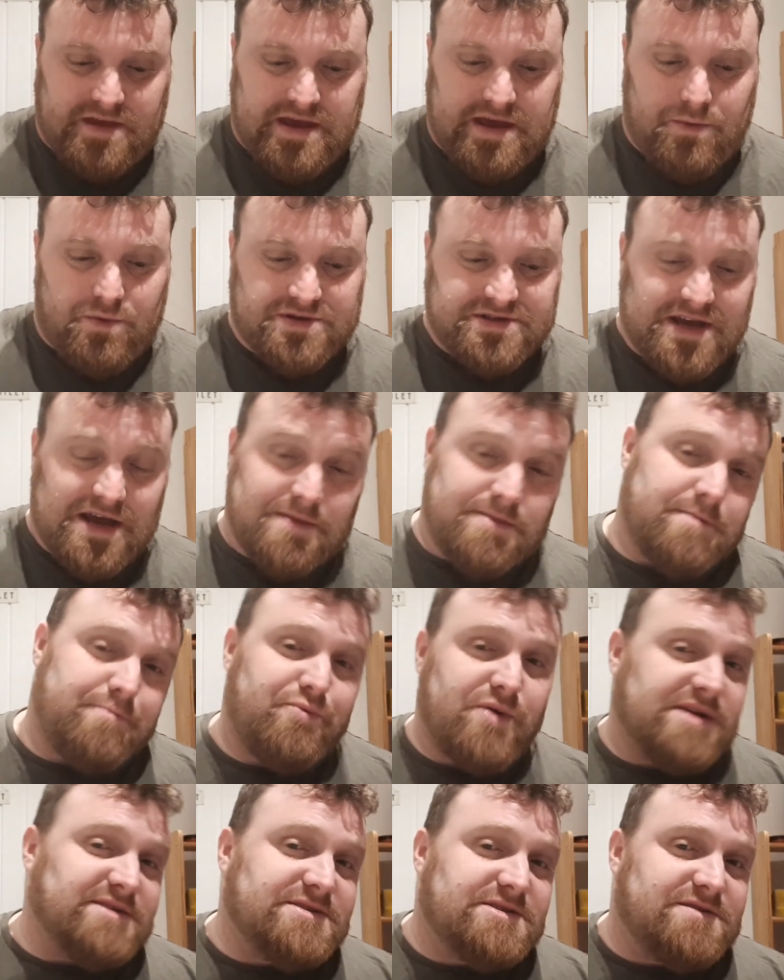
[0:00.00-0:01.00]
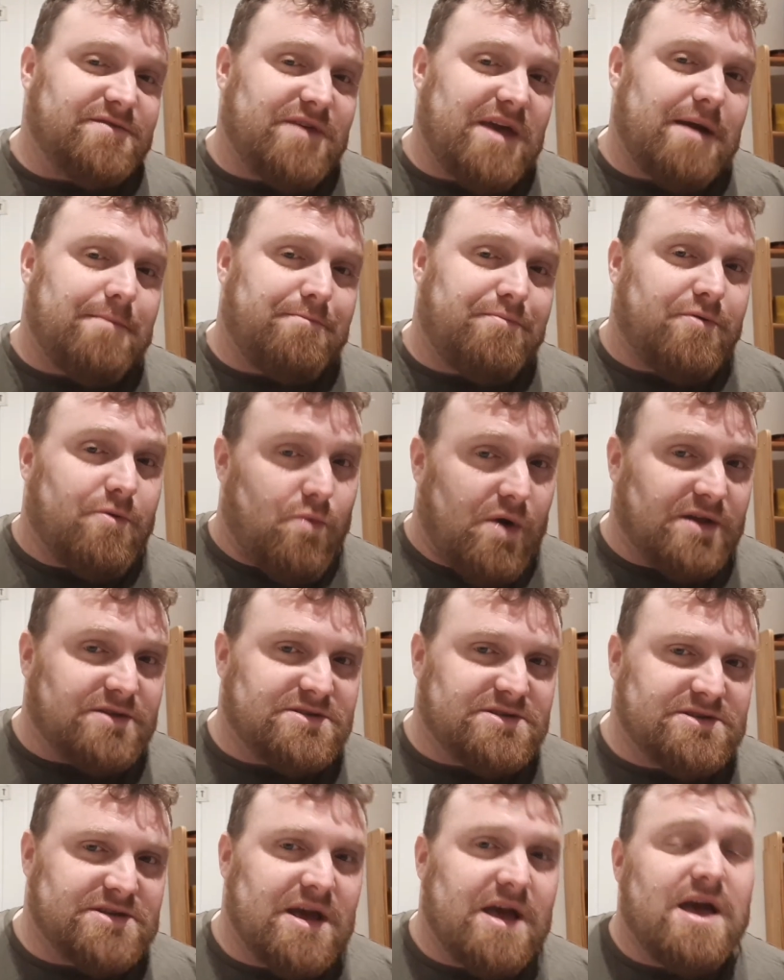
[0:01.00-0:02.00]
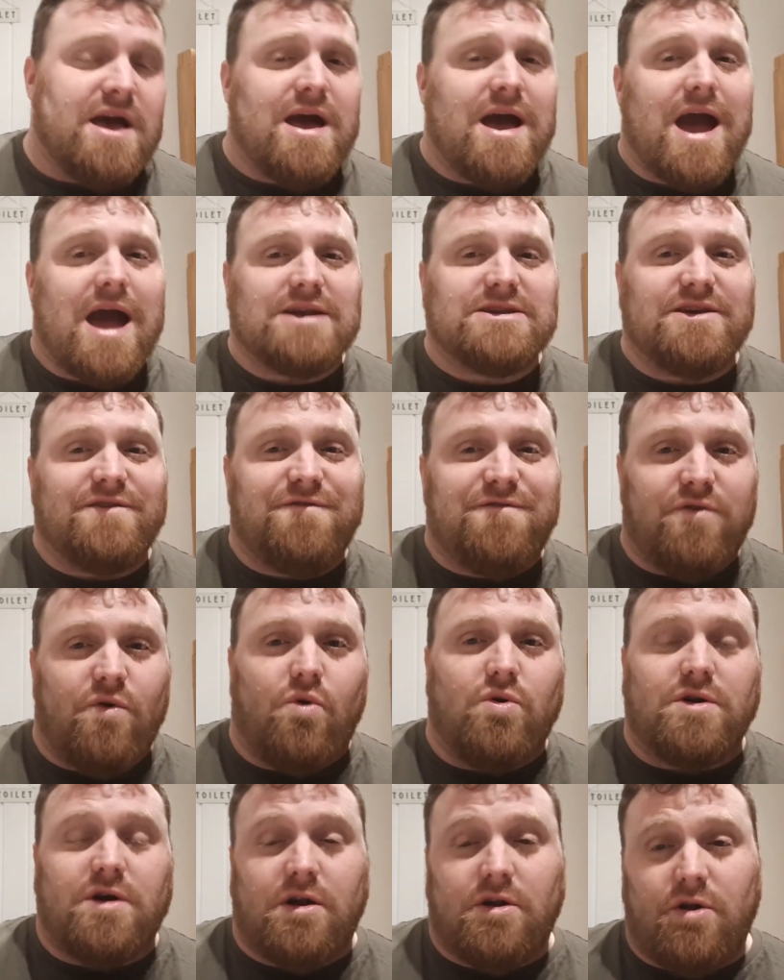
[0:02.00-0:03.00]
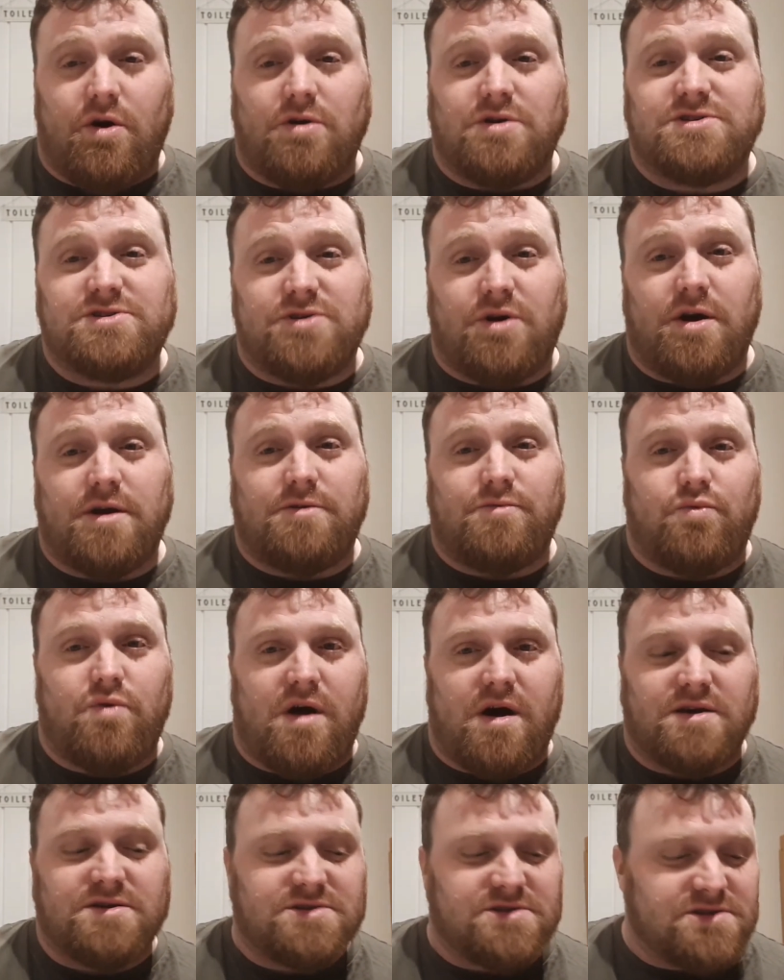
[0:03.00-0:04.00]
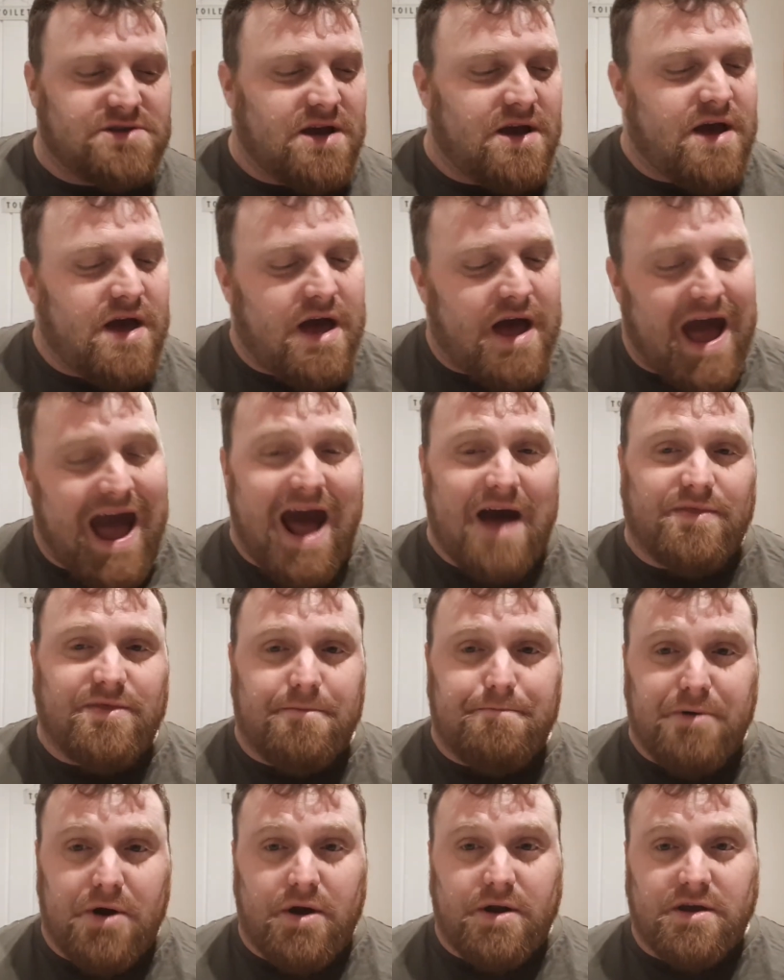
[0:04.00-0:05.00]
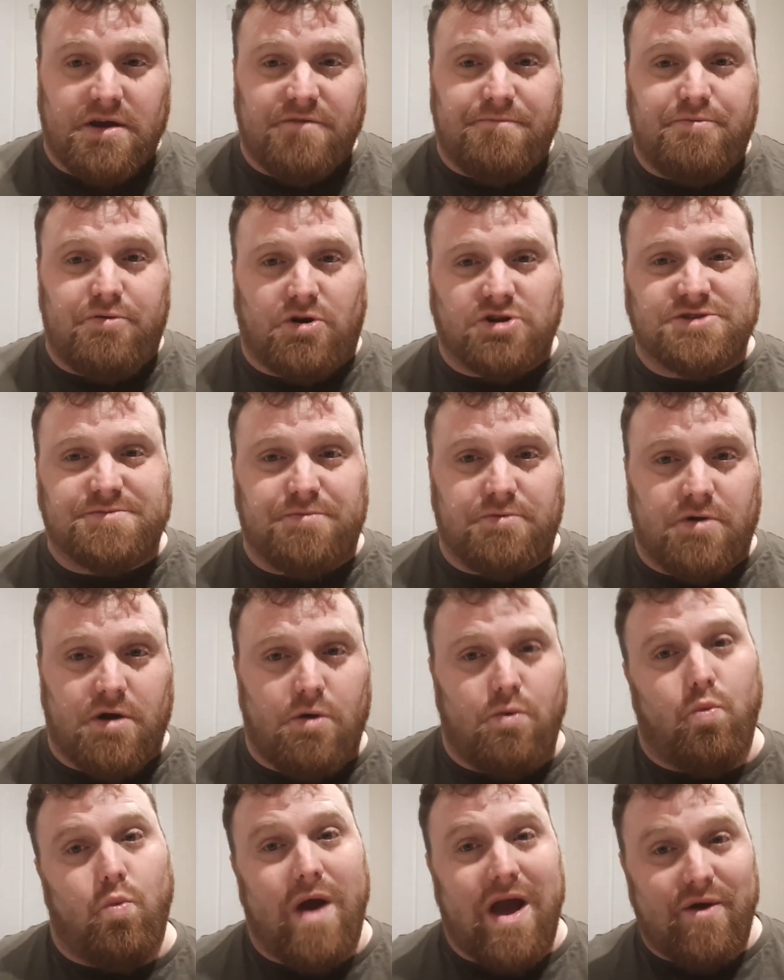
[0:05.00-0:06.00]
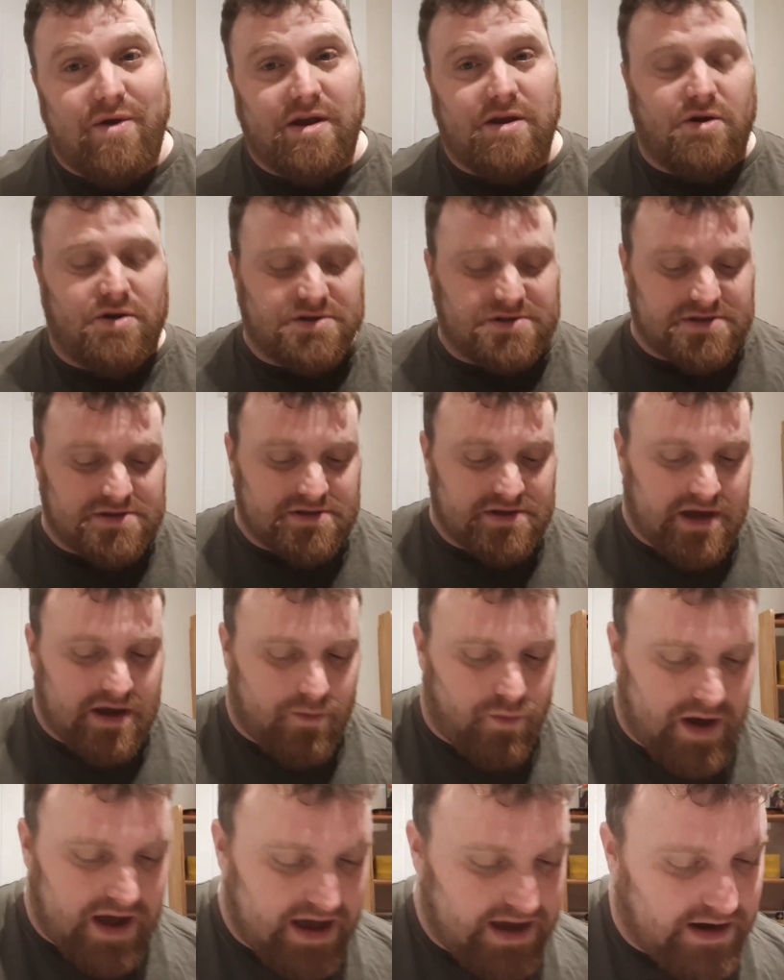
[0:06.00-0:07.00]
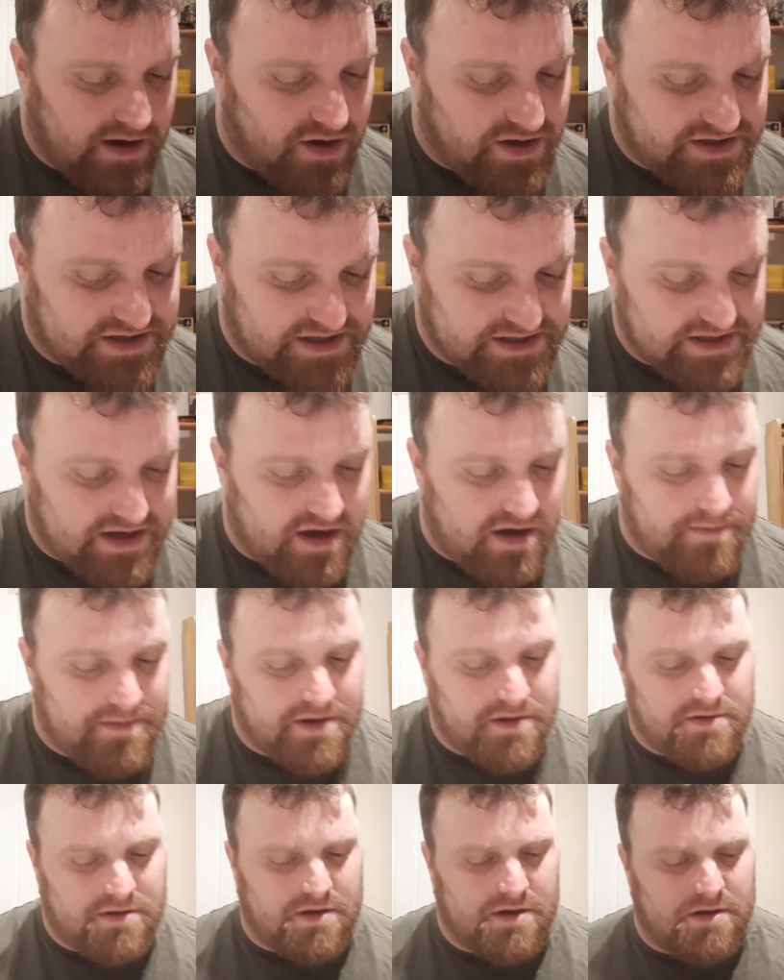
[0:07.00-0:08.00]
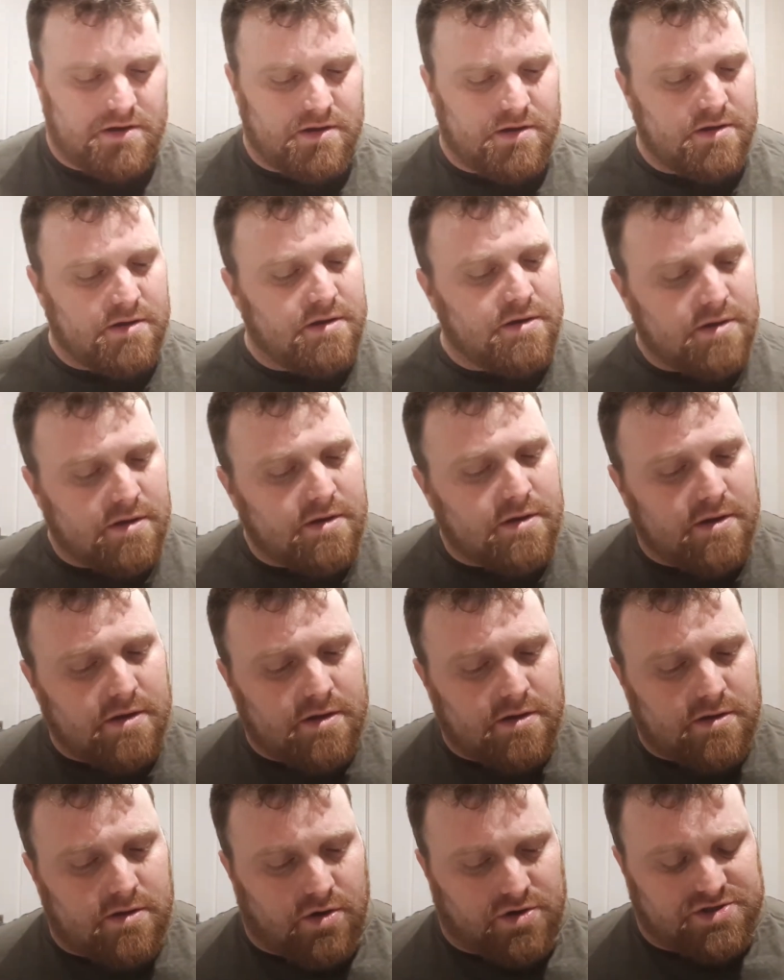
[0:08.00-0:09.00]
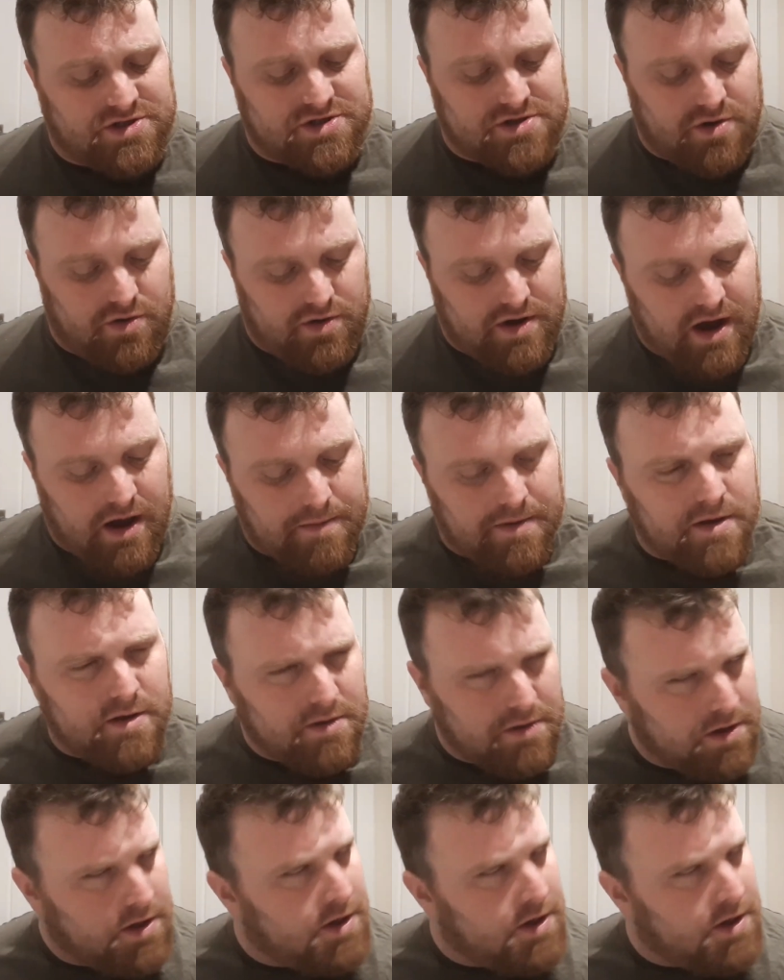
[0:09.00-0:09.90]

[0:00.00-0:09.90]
was in the presence of the Emperor once, and he fought alongside Russ at the burning of Prospero, where he lost his arm and got screwed up.